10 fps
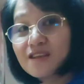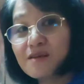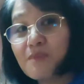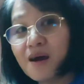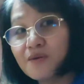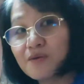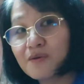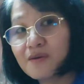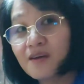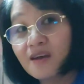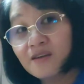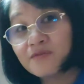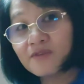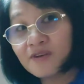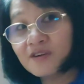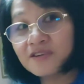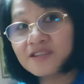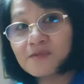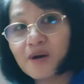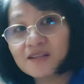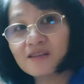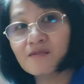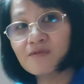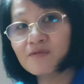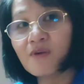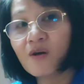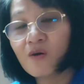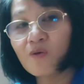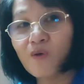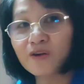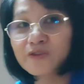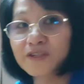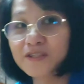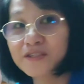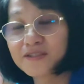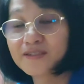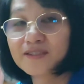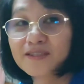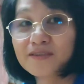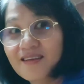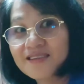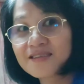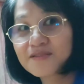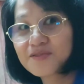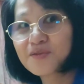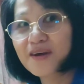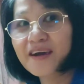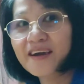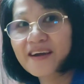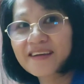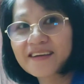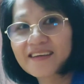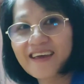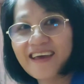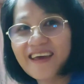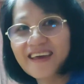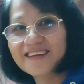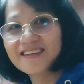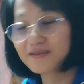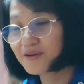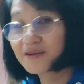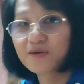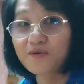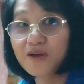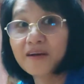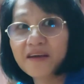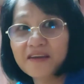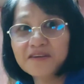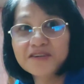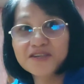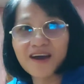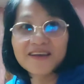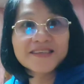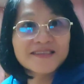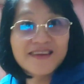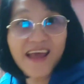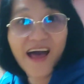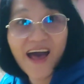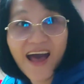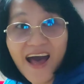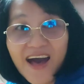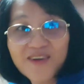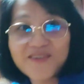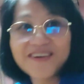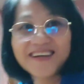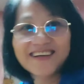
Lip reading: trabaho. And of course, a bottle of water. So, let's go to work. And we are energized now.